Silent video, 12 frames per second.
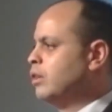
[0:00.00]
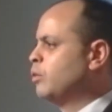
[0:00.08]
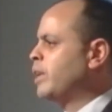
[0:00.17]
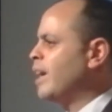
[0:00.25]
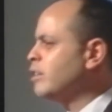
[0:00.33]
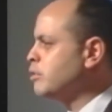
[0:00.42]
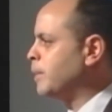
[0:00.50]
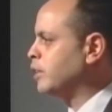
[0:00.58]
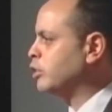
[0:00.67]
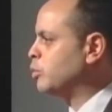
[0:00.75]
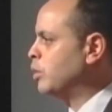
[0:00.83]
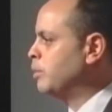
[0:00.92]
Who cares about
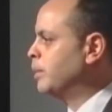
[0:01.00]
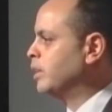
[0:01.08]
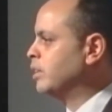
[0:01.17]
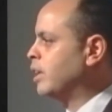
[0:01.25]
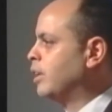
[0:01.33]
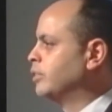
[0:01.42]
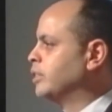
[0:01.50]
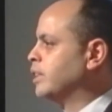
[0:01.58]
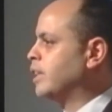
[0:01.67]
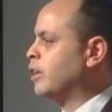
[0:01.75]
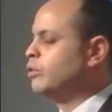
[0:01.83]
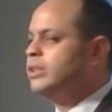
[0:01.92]
the $20 million like
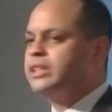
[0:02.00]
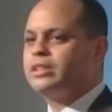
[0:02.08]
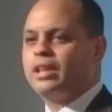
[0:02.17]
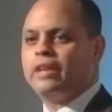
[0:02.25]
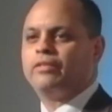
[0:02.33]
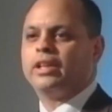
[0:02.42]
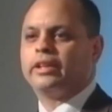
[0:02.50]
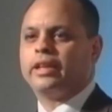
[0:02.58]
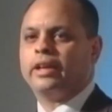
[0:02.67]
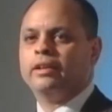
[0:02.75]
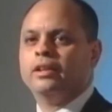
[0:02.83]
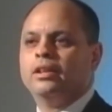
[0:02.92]
that? Who needs a life like
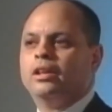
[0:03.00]
that?